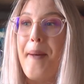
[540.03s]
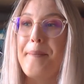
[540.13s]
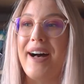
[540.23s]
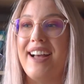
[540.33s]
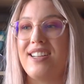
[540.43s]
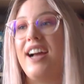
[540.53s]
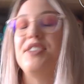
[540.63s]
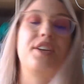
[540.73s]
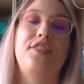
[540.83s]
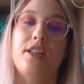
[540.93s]
but I
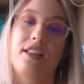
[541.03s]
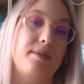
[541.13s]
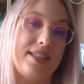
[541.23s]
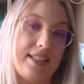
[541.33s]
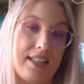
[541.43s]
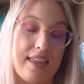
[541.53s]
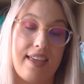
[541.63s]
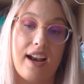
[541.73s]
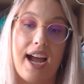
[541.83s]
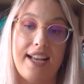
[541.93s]
do feel a little bit silly
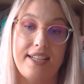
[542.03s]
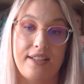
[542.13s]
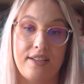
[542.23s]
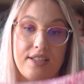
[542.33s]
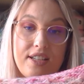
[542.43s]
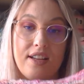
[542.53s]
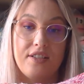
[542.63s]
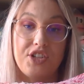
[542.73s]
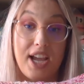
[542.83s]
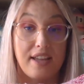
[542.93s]
that I didn't
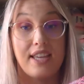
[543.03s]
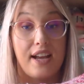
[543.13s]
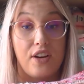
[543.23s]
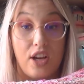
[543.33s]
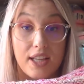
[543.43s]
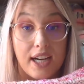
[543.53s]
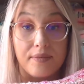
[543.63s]
check that earlier